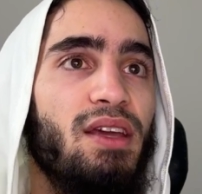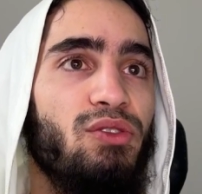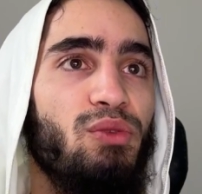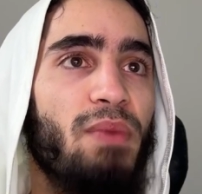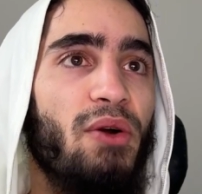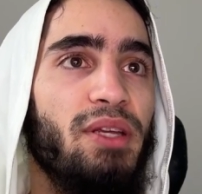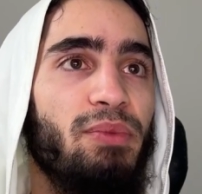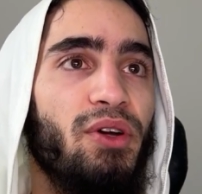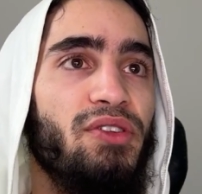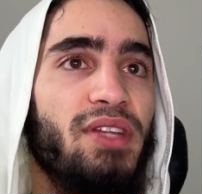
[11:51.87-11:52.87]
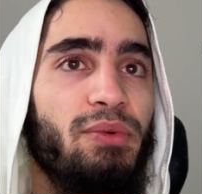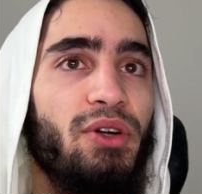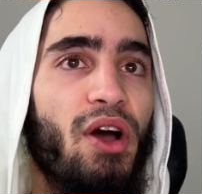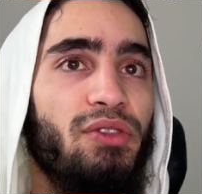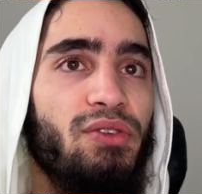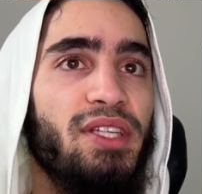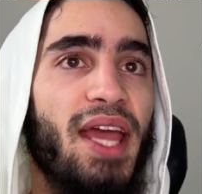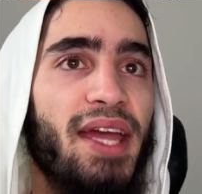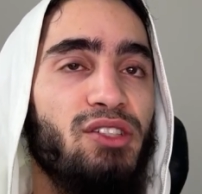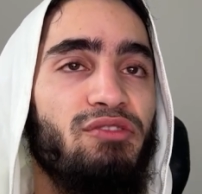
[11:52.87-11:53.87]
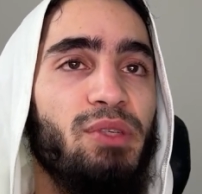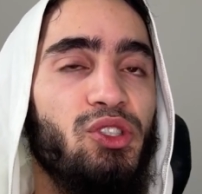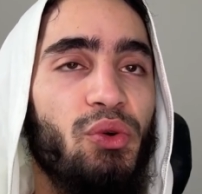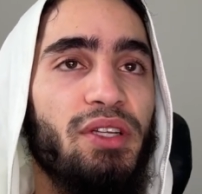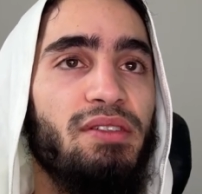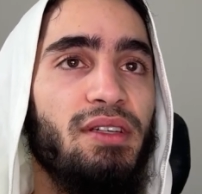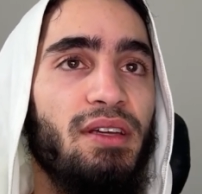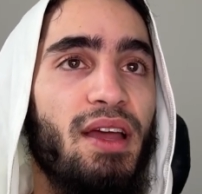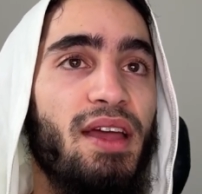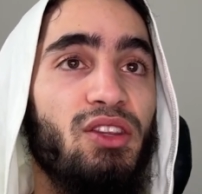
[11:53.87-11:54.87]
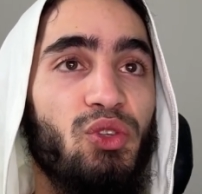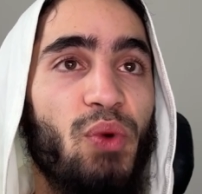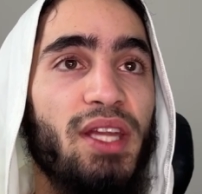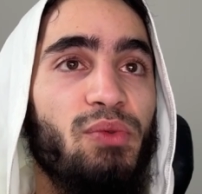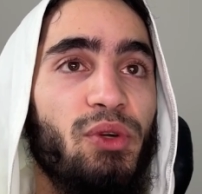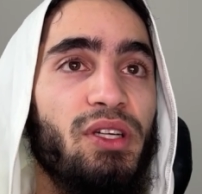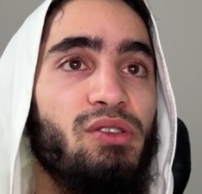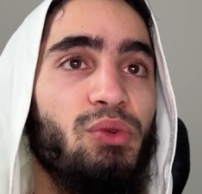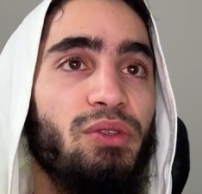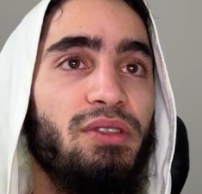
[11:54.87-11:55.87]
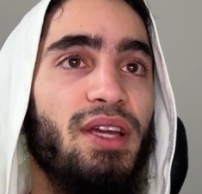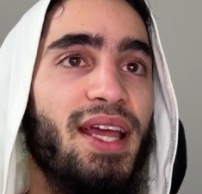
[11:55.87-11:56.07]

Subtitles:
to marry because they were under the age of majority, 21 years old.